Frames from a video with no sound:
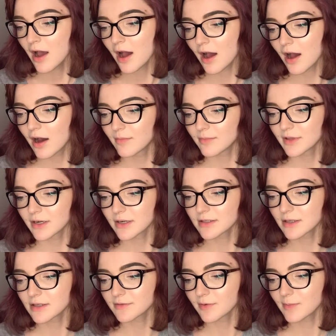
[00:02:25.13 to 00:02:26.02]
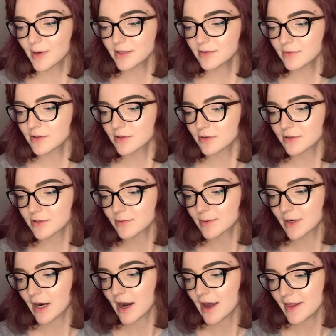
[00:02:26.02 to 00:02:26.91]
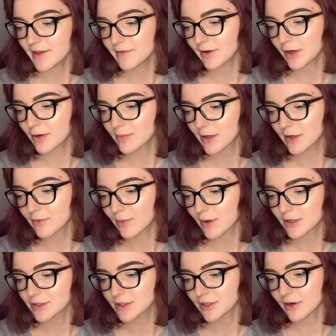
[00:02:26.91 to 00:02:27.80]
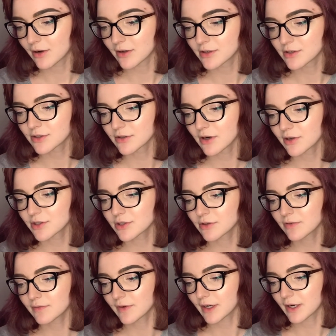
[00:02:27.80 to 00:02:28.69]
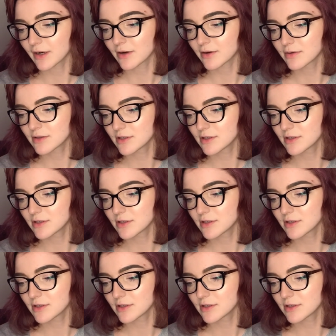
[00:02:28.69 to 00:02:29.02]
Um, and it says, for best results, we highly recommend watching our instructional video,